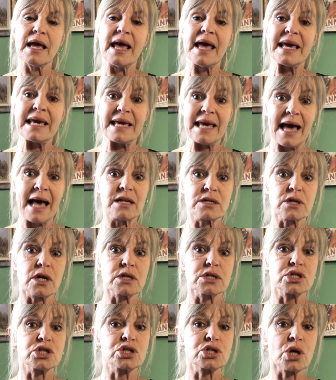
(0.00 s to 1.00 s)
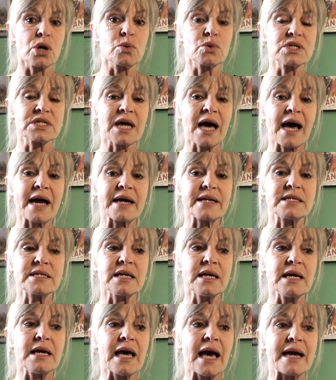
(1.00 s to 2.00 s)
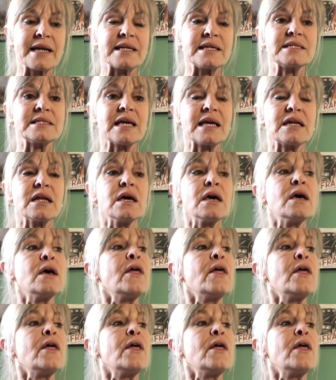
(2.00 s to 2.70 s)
He held on so tight, and he said,